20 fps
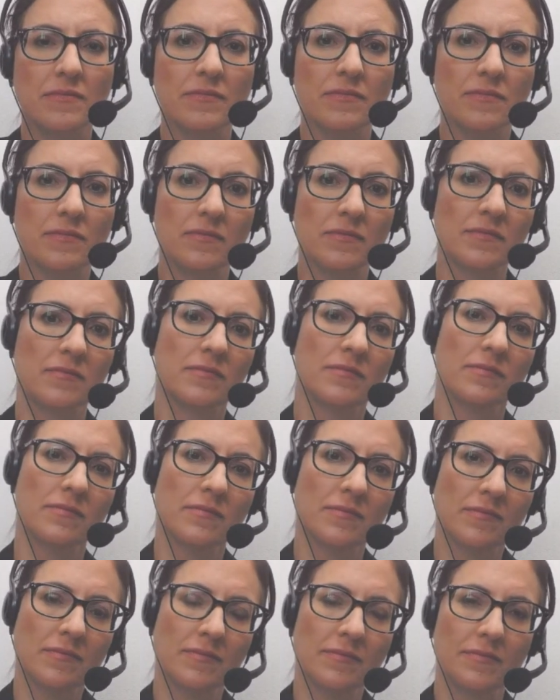
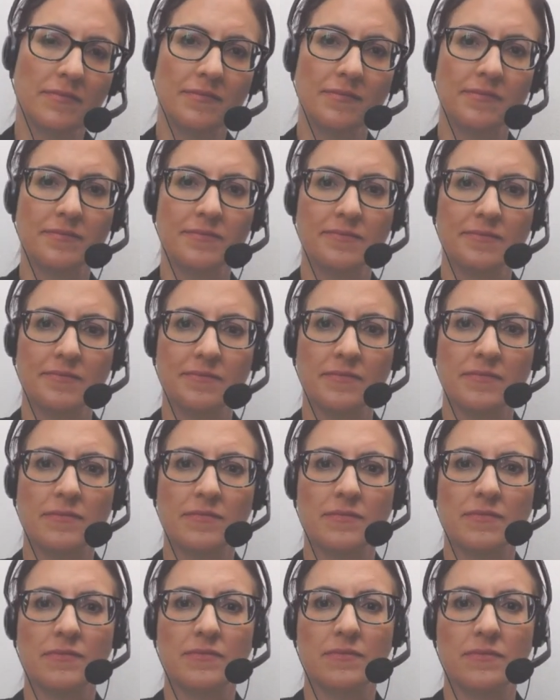
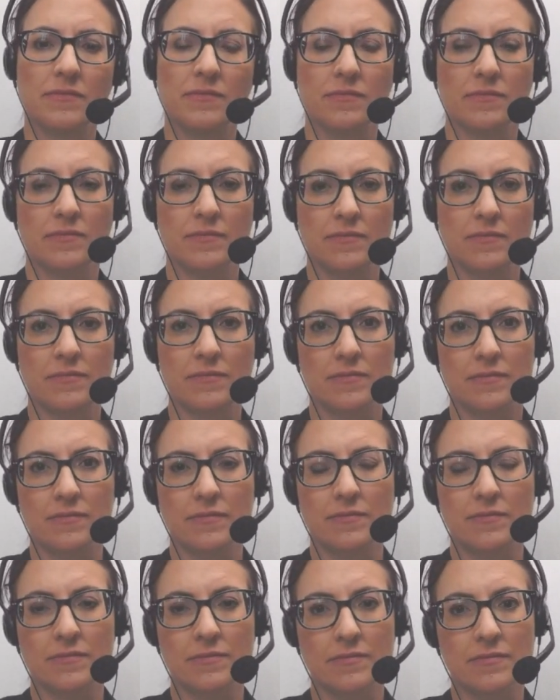
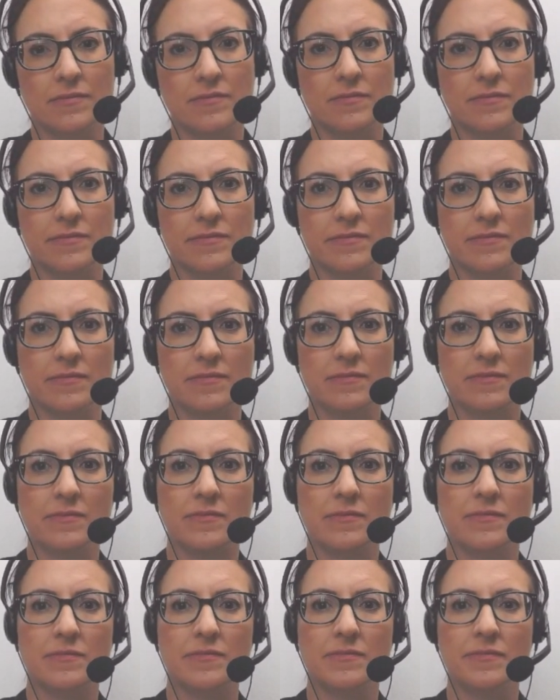
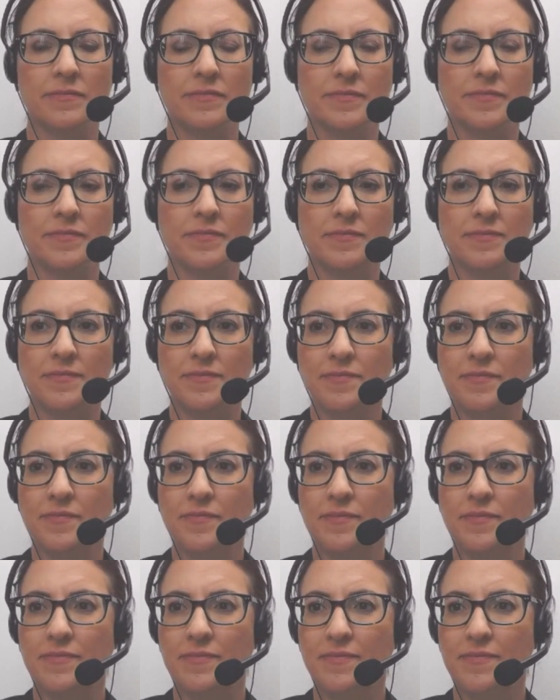
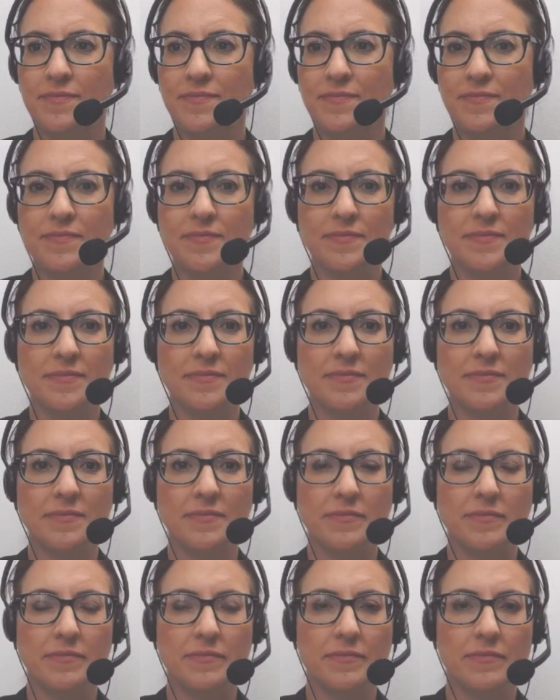
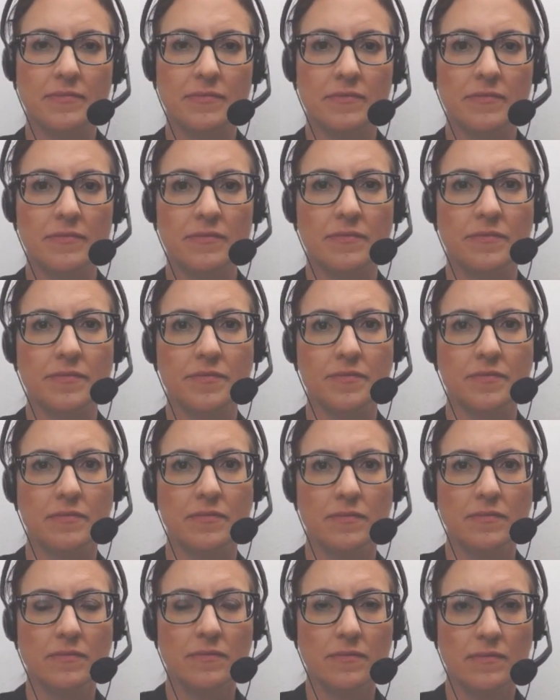
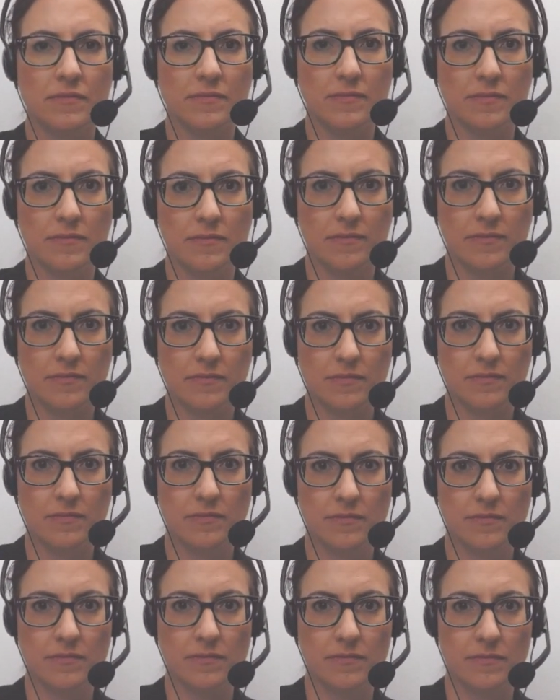No words are spoken by the person on screen.